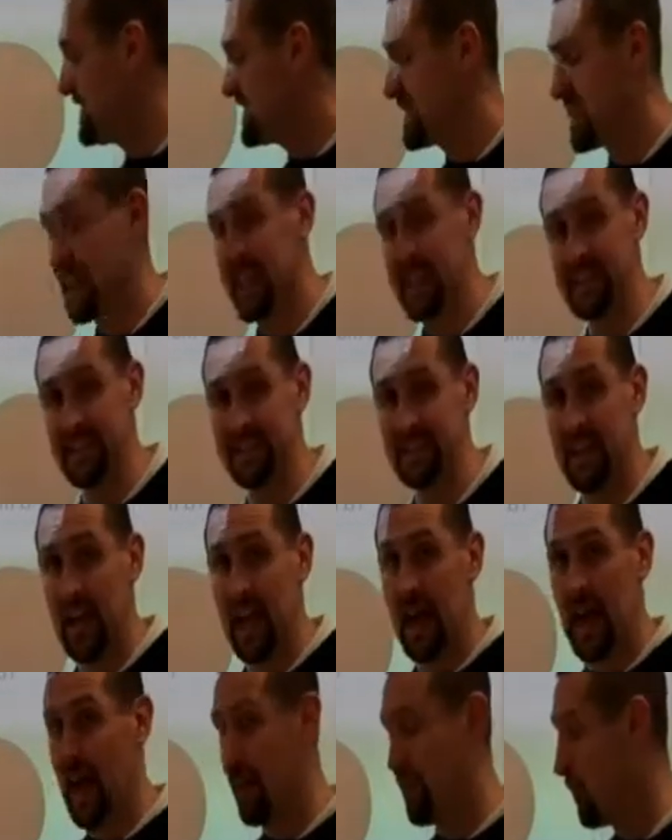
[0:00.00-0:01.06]
this case,
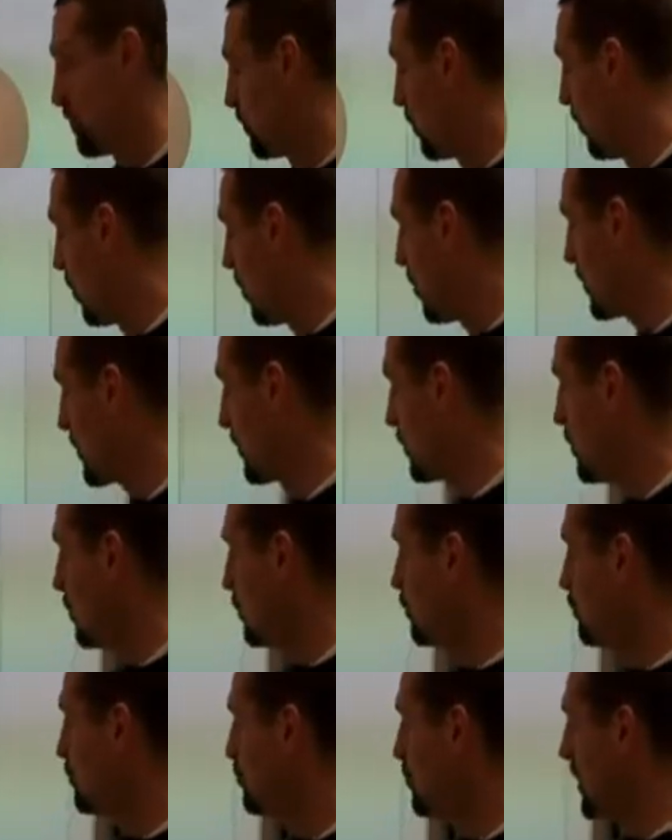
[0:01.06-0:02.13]
I have
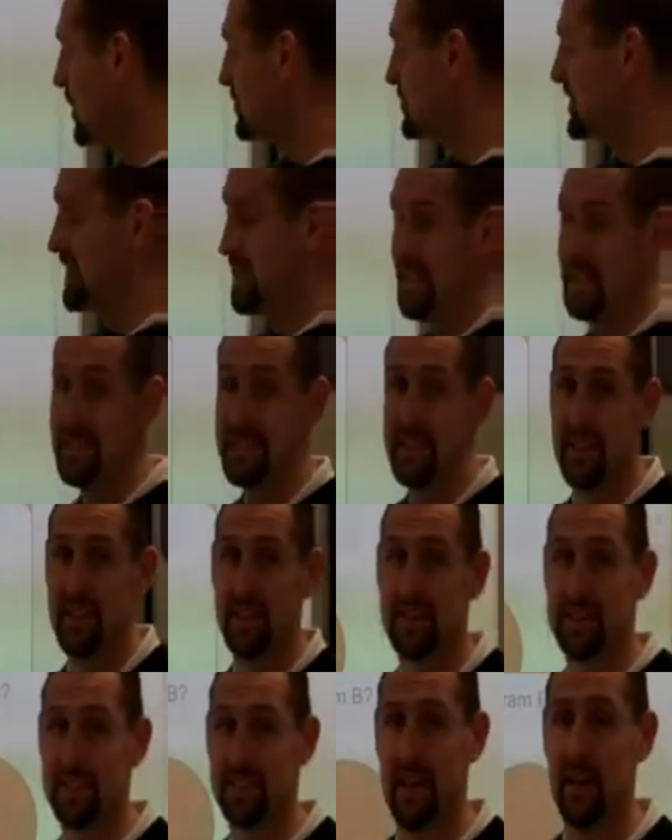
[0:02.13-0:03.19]
water rushing into
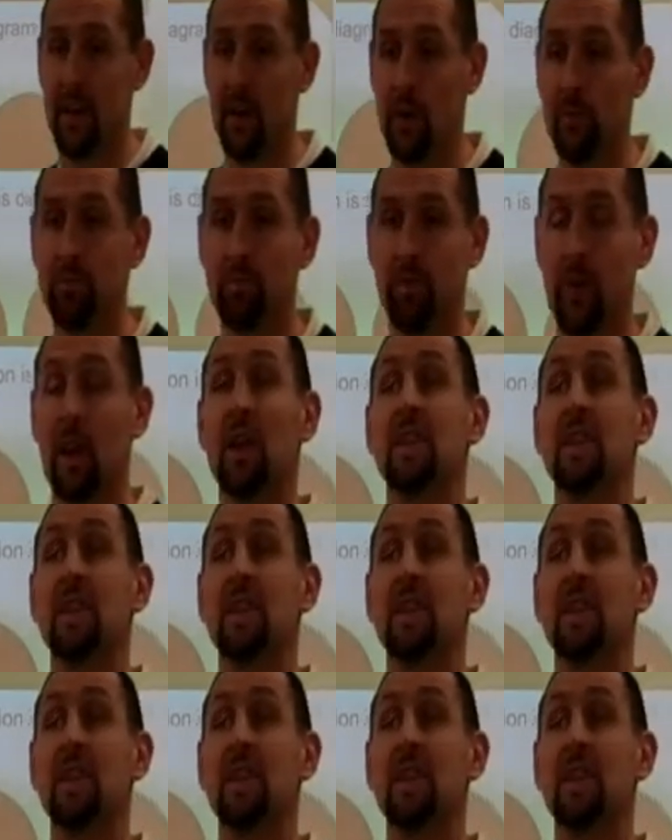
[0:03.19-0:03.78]
the cell,